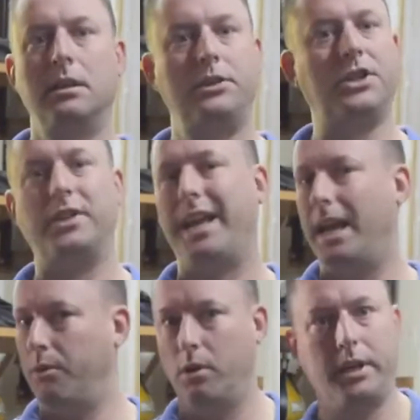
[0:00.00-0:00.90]
Just like
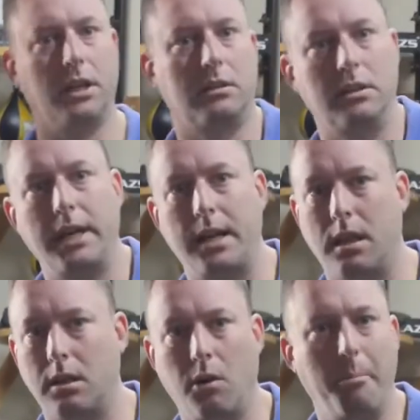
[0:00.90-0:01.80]
anyone can learn how to
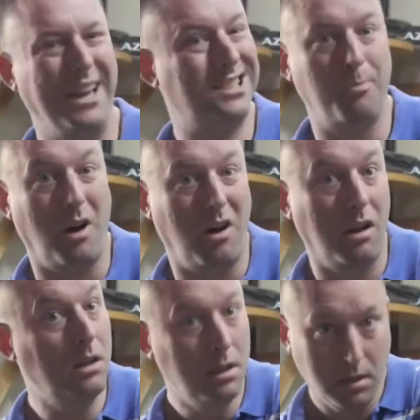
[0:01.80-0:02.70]
throw a
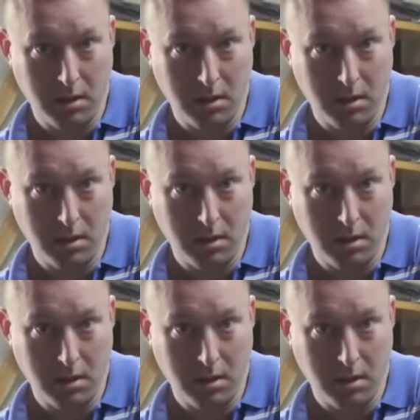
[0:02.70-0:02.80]
baseball